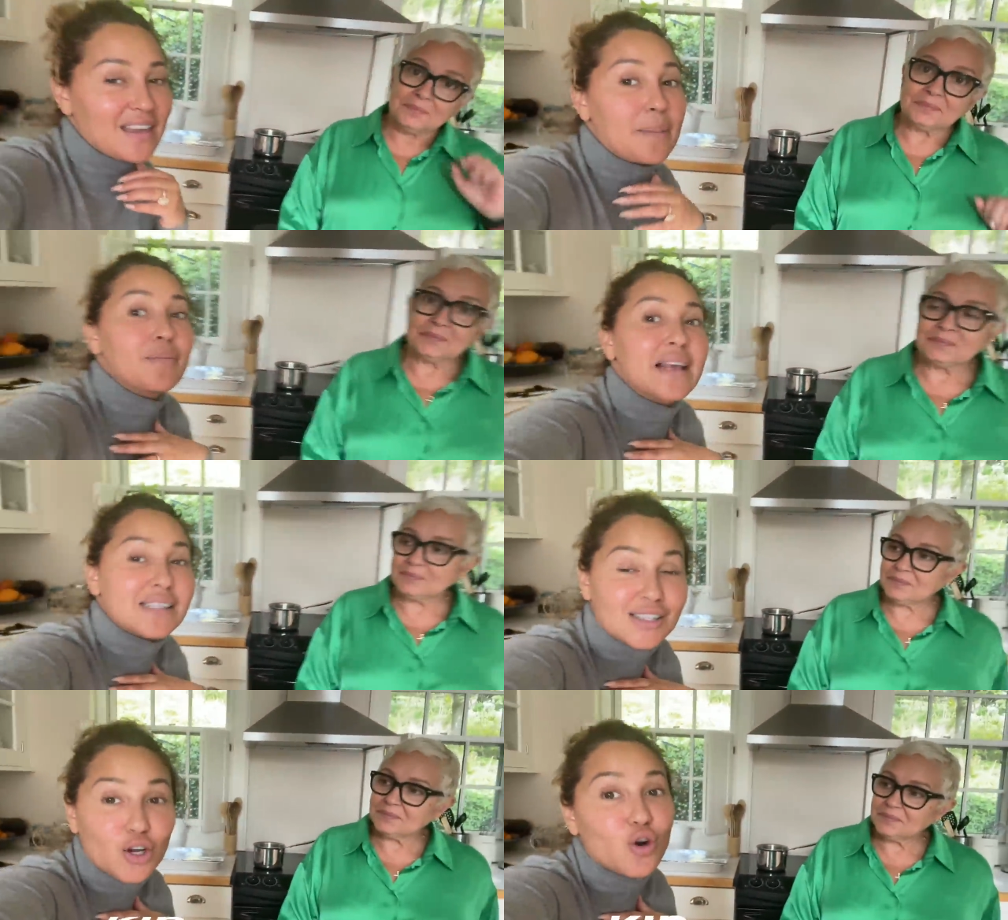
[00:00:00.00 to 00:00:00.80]
Speaker 1: they
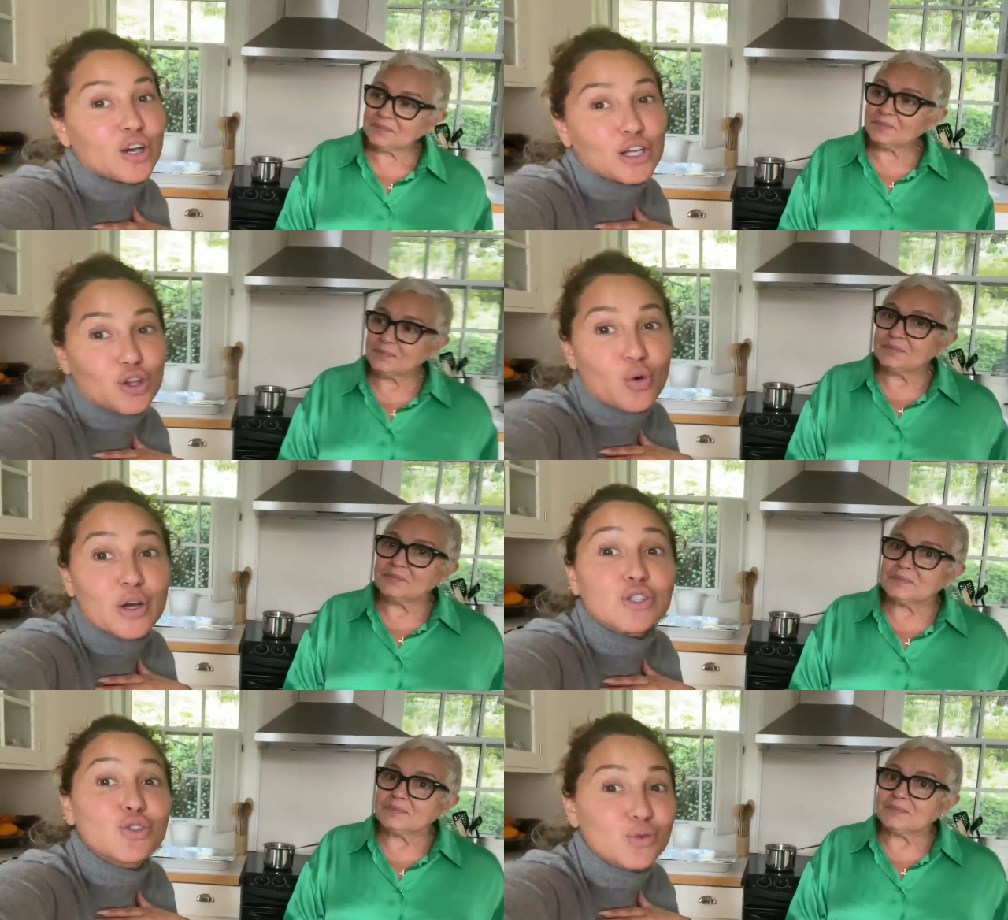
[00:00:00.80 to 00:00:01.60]
mixed the coquito
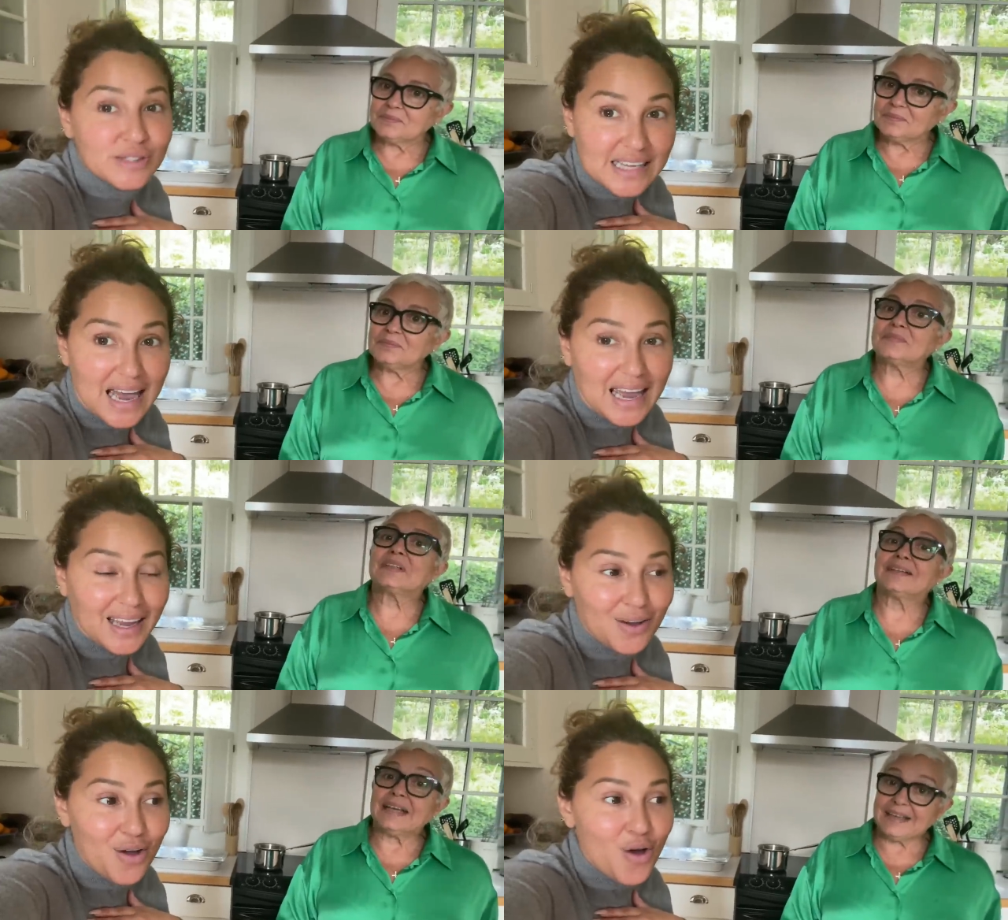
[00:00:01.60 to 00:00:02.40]
with
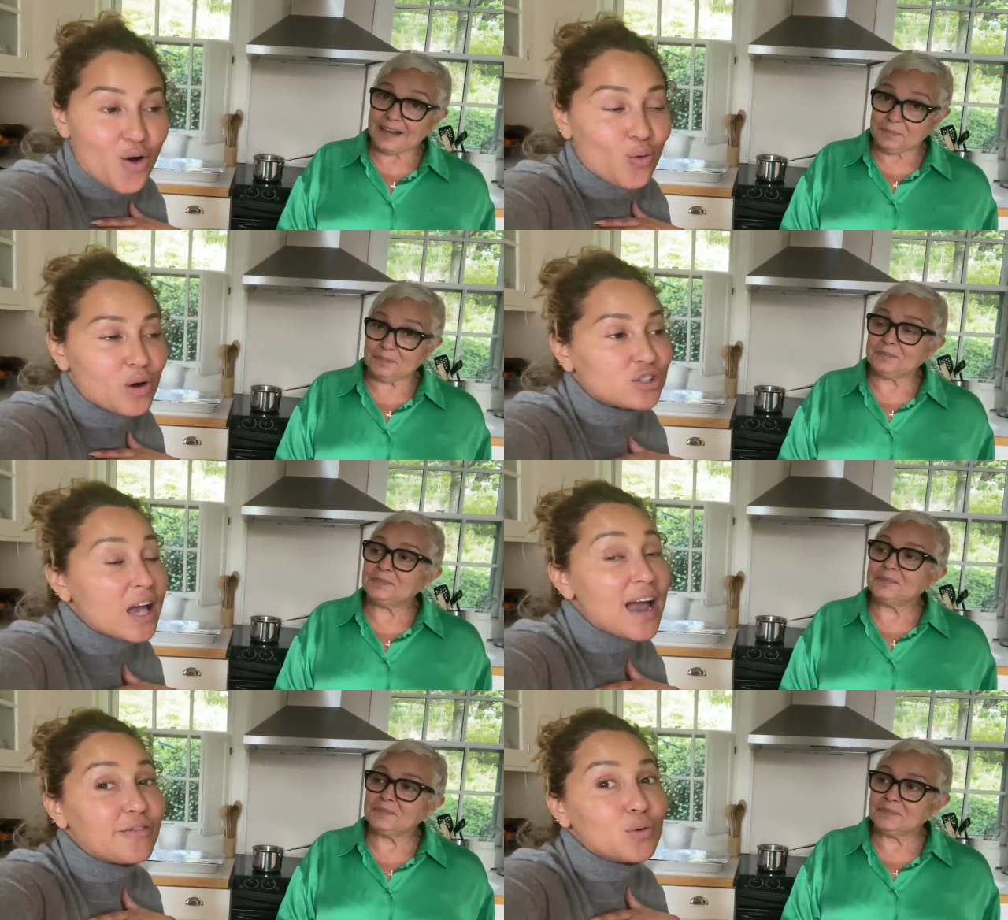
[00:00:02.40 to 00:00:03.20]
D'USSÉ, yeah.
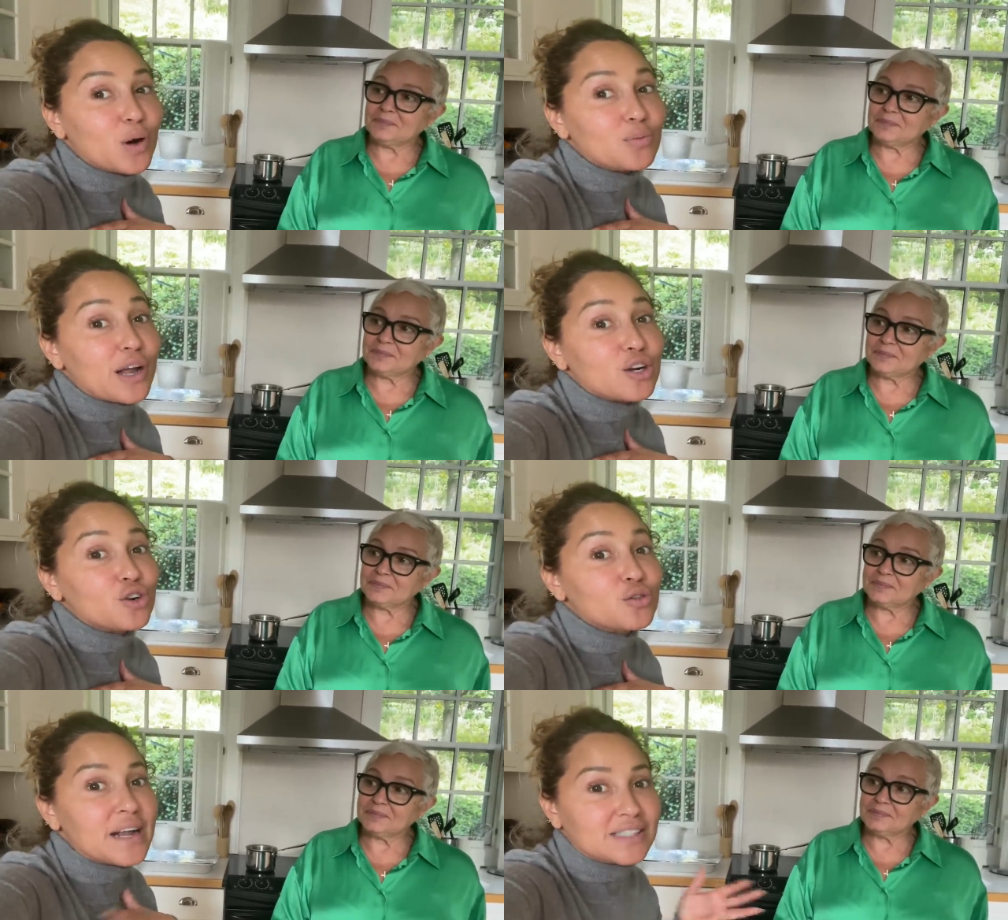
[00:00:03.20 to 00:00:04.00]
which everyone
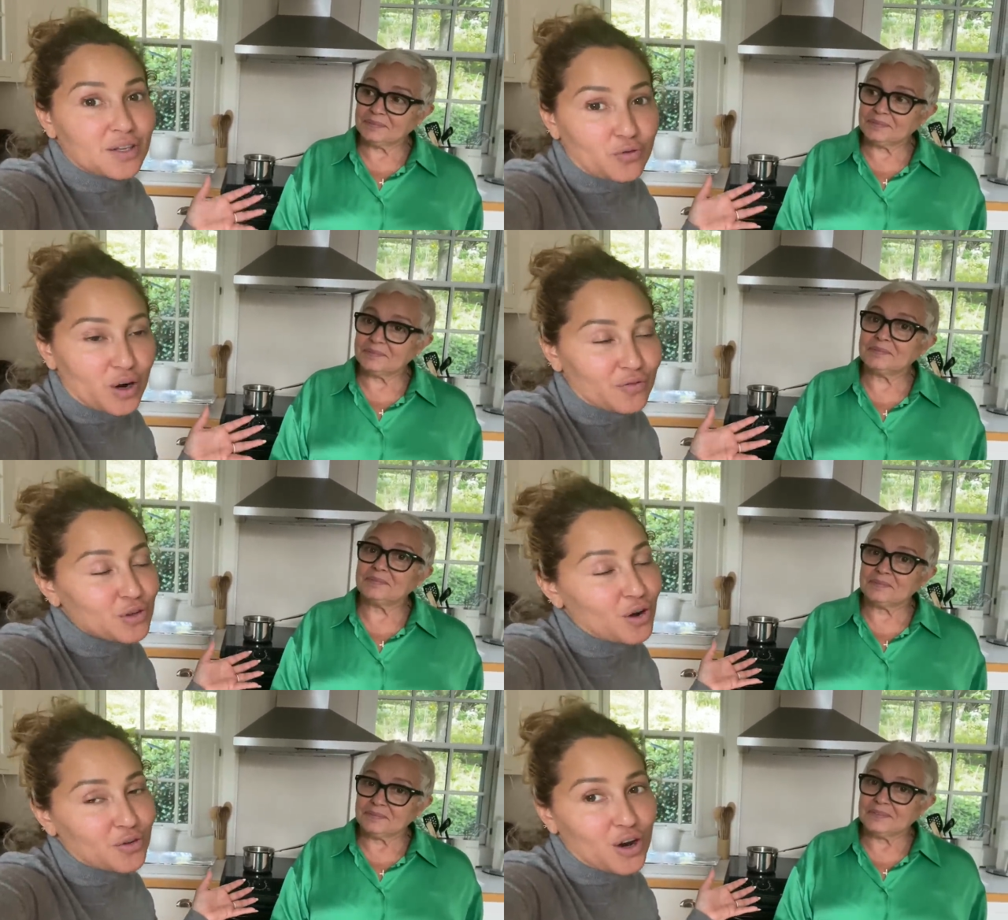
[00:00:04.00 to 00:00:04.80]
went crazy for.
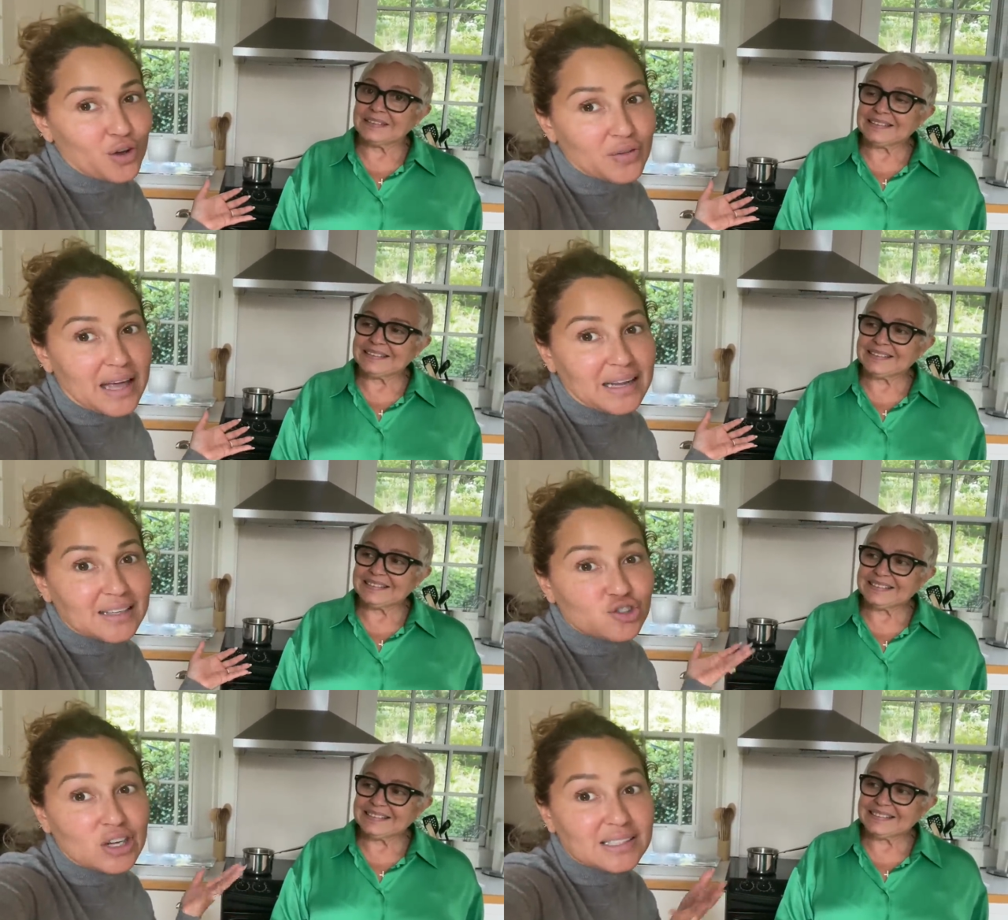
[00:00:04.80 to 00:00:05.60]
If you don't know, that
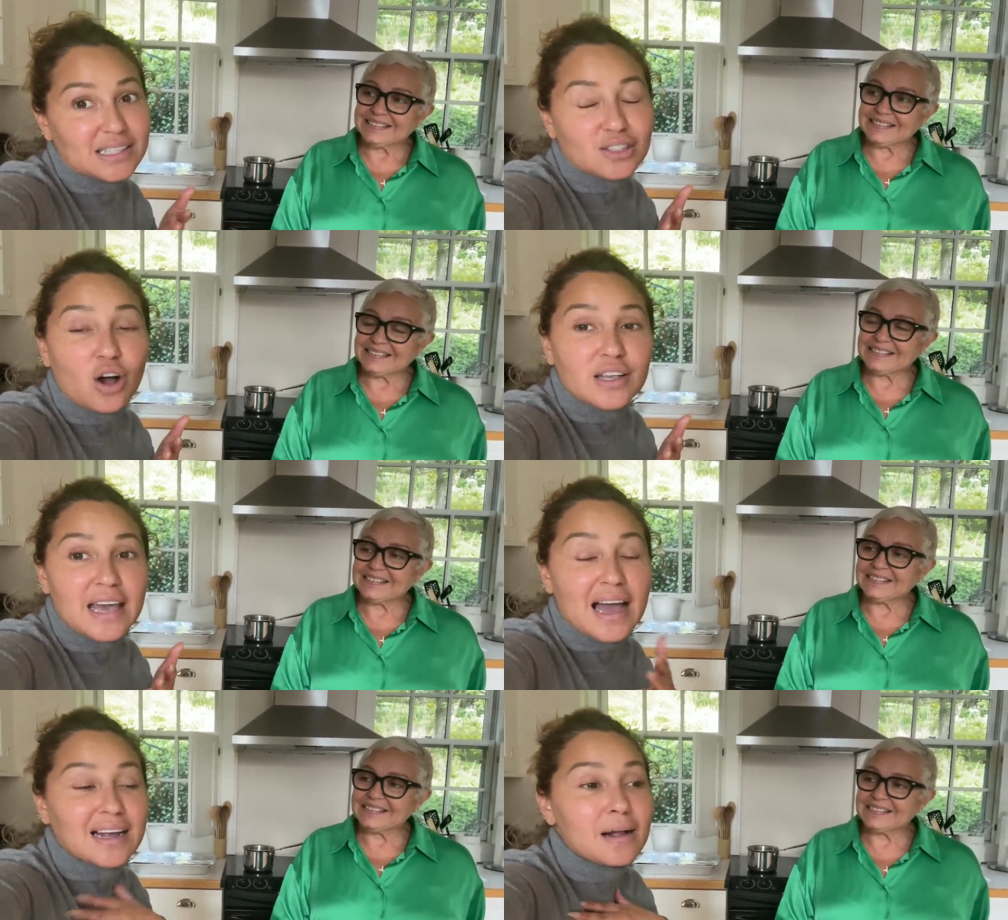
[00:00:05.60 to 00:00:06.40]
is Jay-Z's
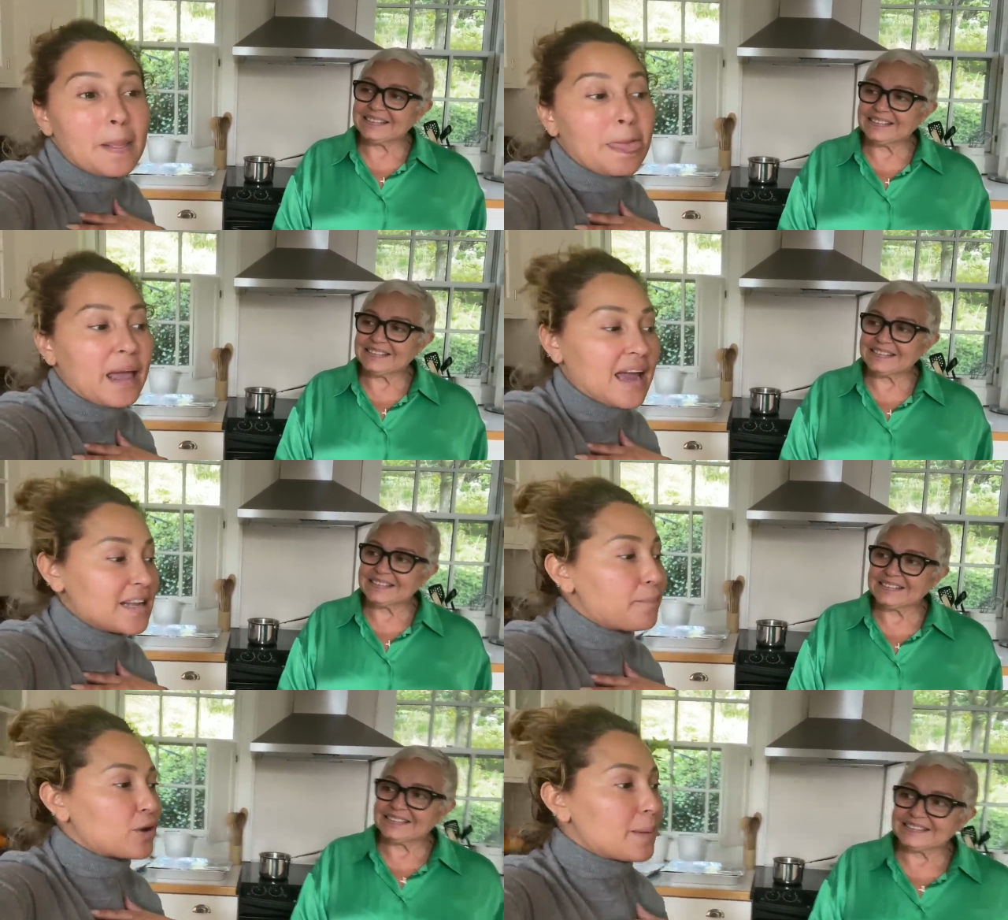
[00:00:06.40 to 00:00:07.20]
cognac.
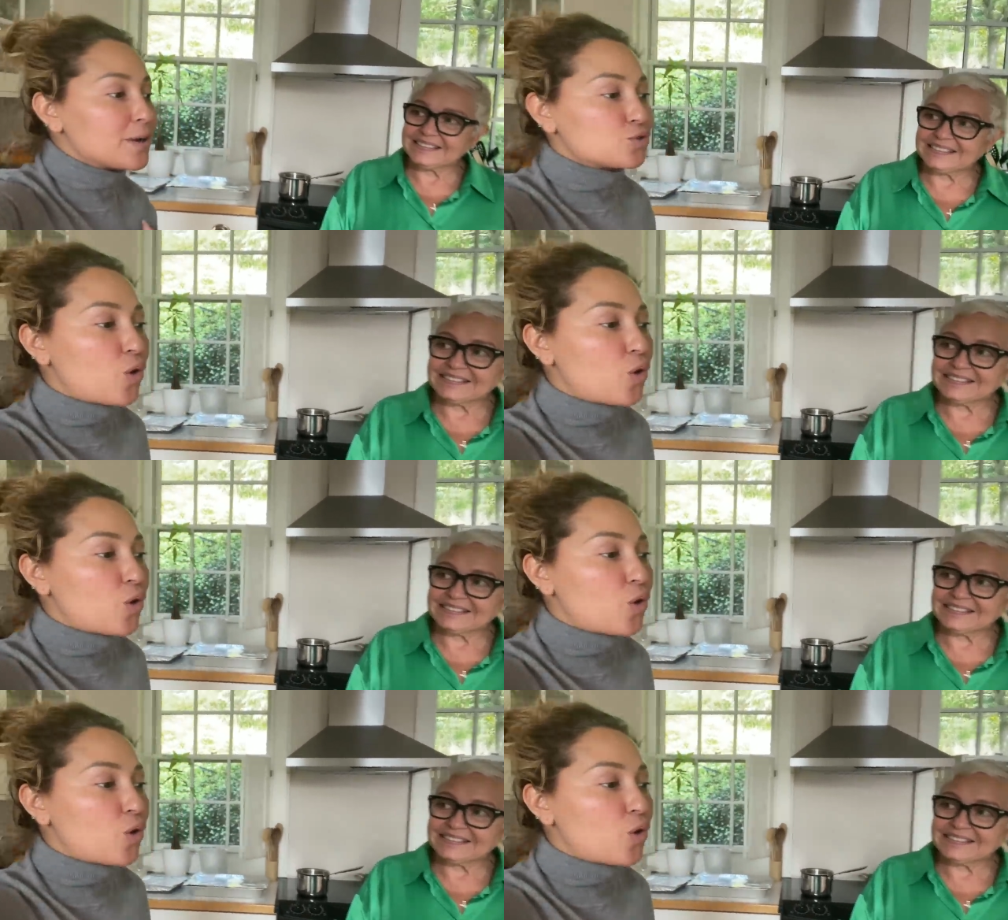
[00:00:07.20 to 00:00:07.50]
And he pretty much